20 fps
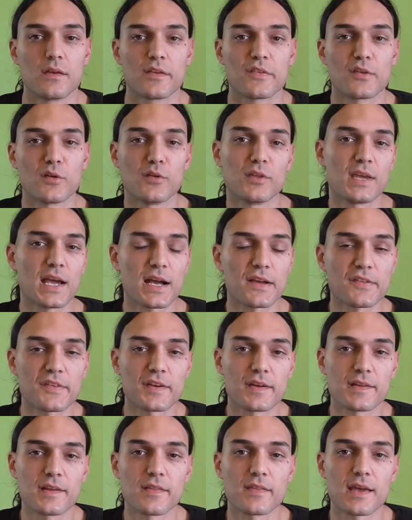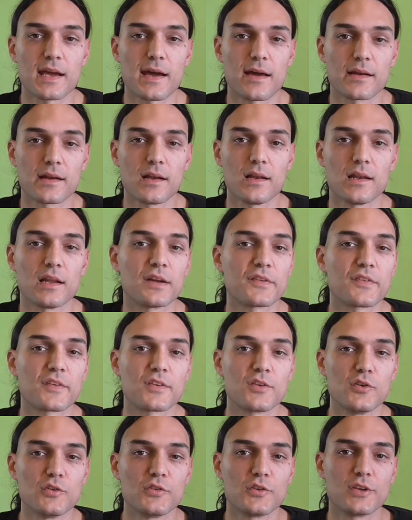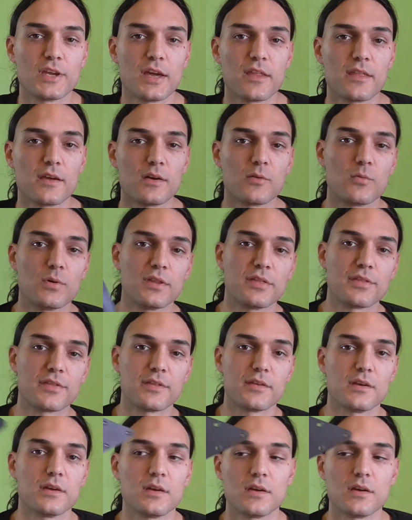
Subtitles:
So the axe head and the handle are secured together with